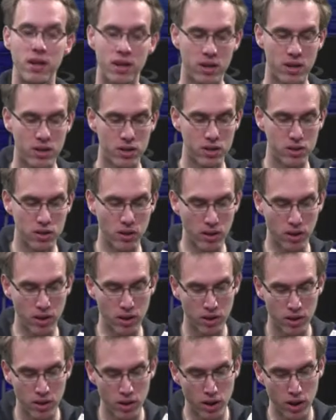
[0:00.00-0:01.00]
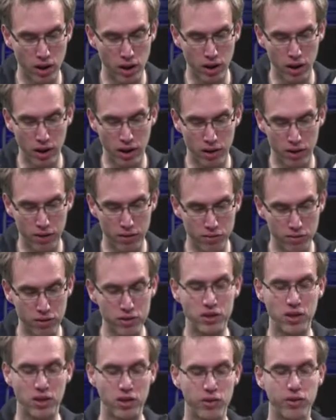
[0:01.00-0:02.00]
So the uh, first and
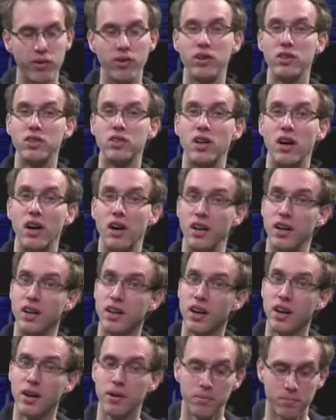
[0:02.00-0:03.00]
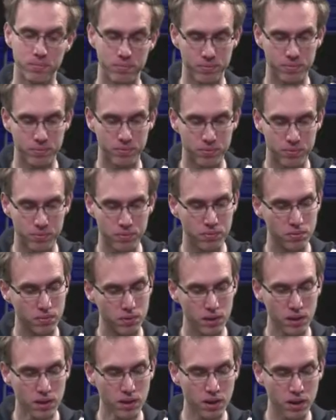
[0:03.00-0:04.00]
third are linear.
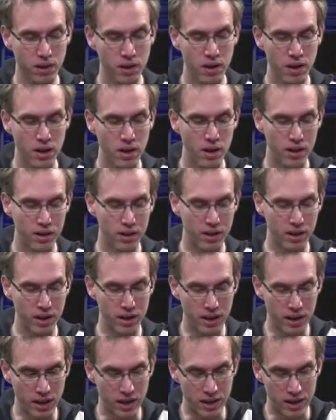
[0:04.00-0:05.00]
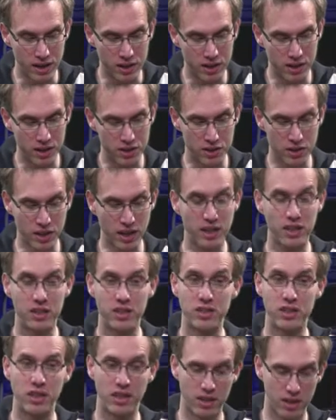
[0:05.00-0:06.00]
The uh, second
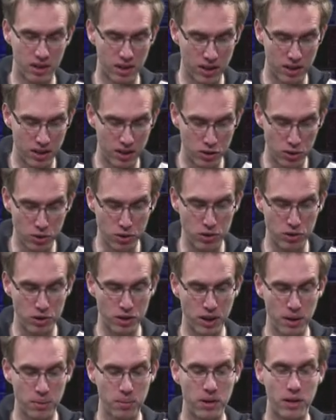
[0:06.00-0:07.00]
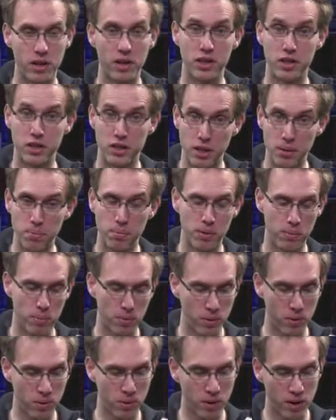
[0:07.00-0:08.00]
and, uh, is also se uh, is
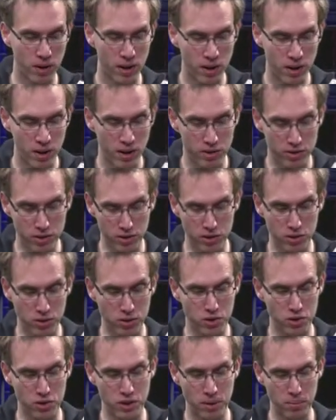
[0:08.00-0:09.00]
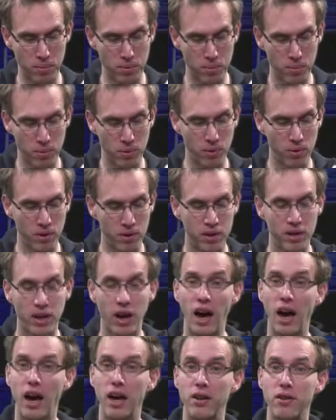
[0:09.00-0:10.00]
separable, third is also separable,
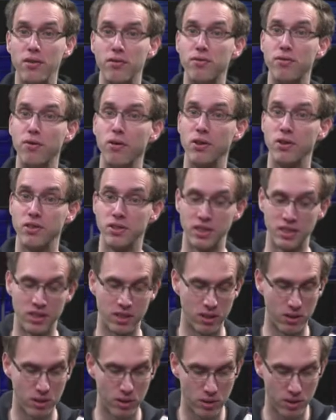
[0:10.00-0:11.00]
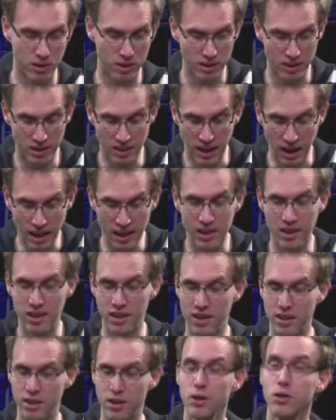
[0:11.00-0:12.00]
and the fourth is neither
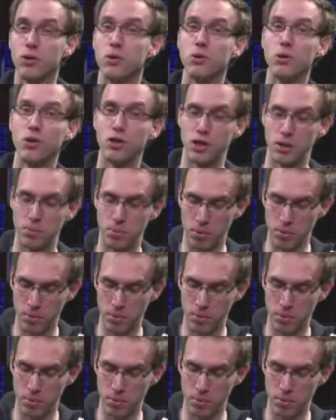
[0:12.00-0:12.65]
linear nor separable.